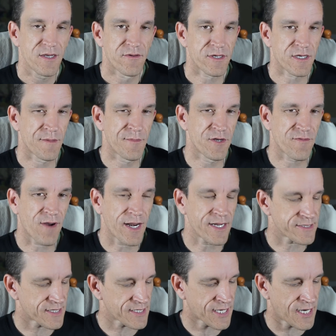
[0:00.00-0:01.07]
We're going to move right
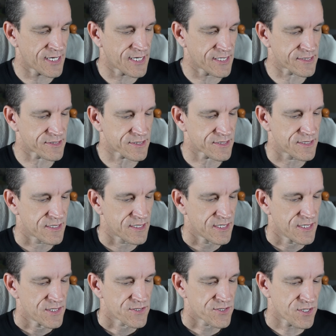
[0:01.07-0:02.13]
into the cons.
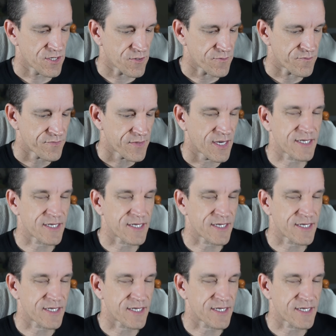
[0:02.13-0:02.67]
So